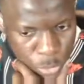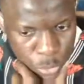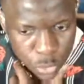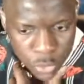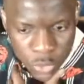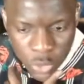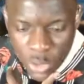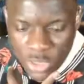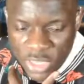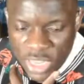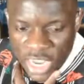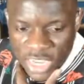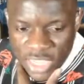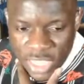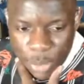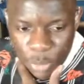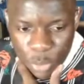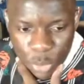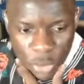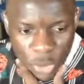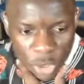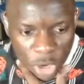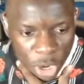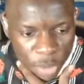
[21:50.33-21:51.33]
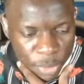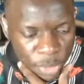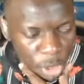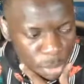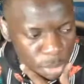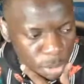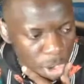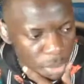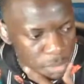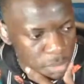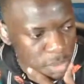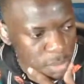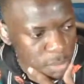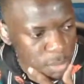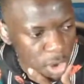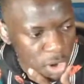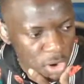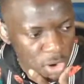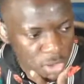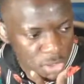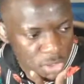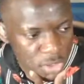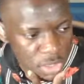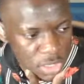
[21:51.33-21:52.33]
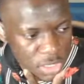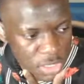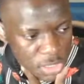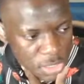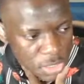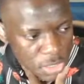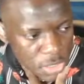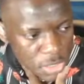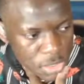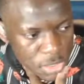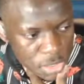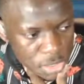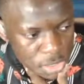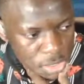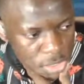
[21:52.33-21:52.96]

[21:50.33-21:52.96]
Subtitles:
those guys that pulled up, they're probably monarchs or leaders.